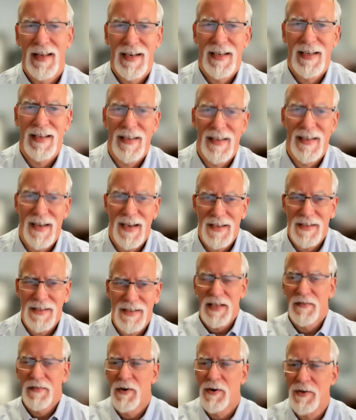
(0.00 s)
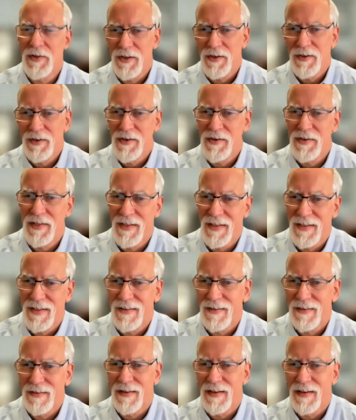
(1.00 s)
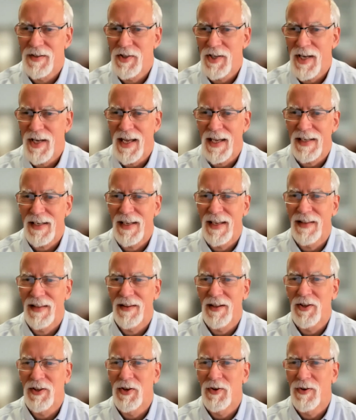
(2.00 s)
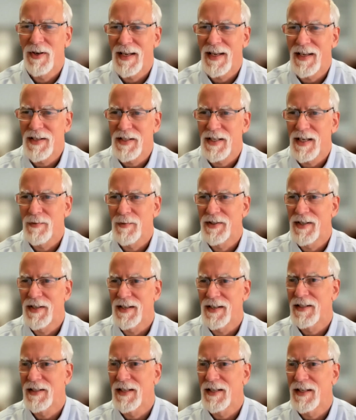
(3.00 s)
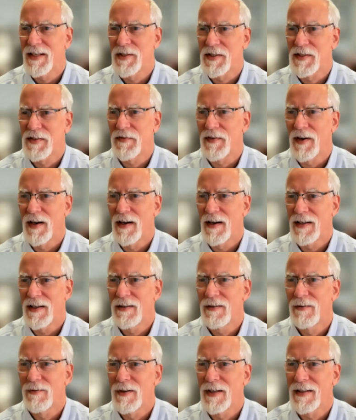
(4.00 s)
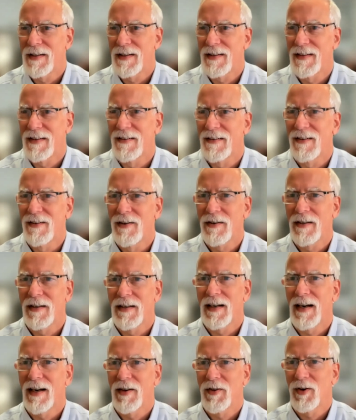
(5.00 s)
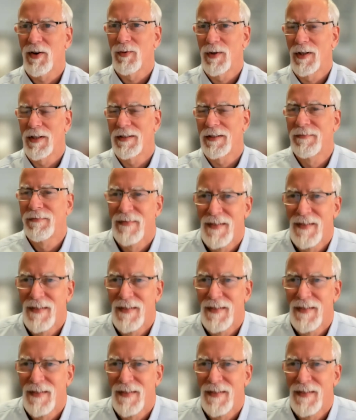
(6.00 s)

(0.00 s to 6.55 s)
I, I see folks are using the chat and the Q&A simultaneously, which is fine. We can look at either one.